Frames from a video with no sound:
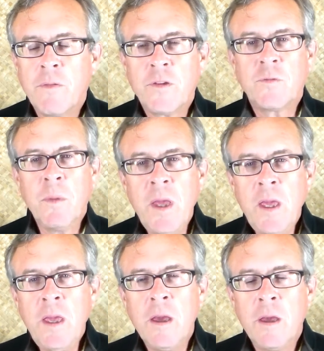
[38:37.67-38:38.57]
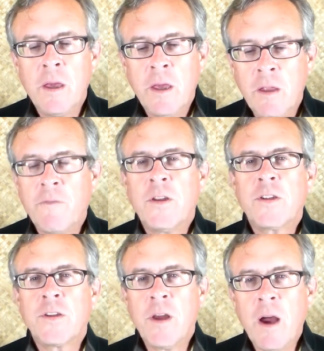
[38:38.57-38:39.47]
It fits me. It
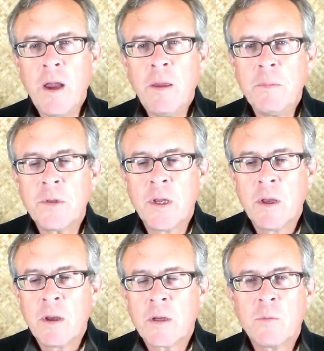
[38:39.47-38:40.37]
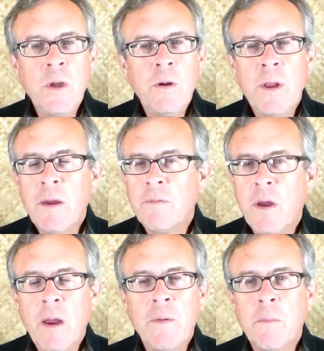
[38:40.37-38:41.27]
fits the times, because we don't have
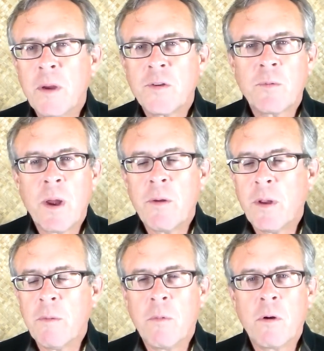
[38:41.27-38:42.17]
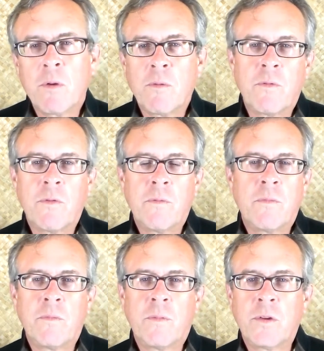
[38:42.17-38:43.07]
time to mess around anymore with
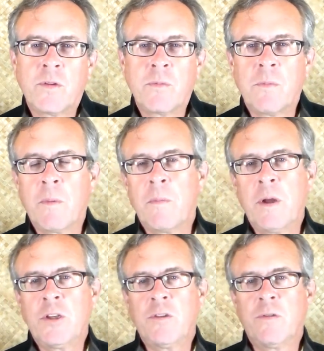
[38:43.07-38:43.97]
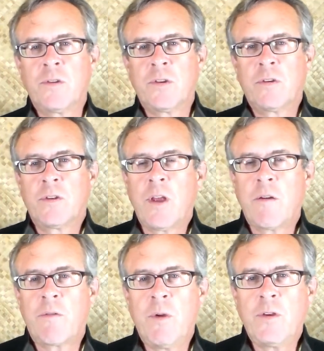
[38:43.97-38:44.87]
with a bunch of
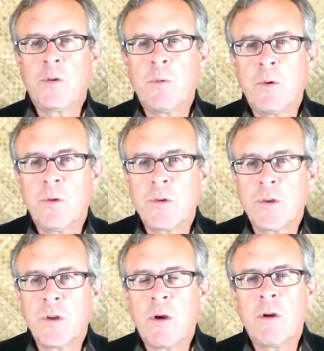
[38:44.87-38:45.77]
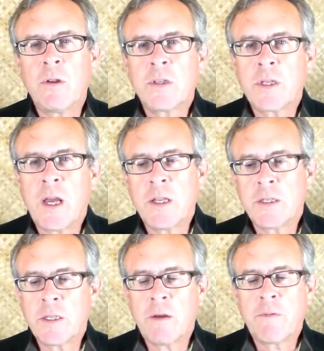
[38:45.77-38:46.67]
stuff, rituals, and all this kind
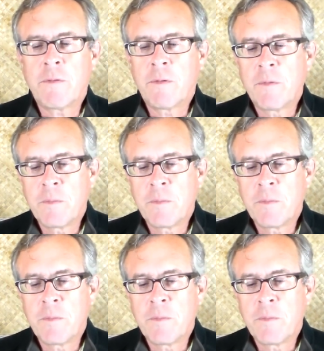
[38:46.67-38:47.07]
of stuff.